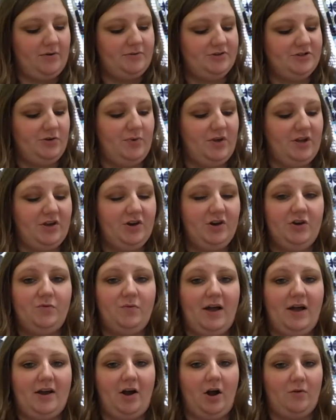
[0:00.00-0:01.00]
So we could
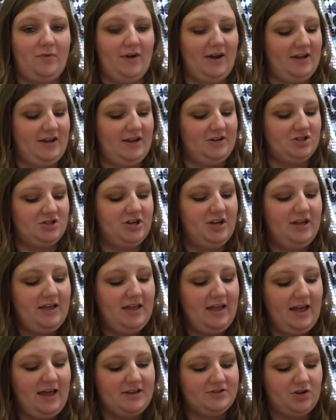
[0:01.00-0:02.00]
write our range
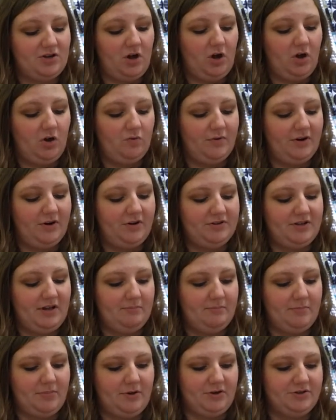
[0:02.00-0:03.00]
as all real
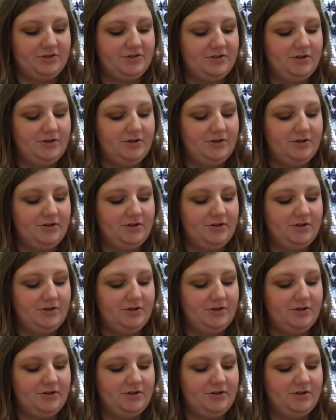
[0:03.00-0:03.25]
numbers,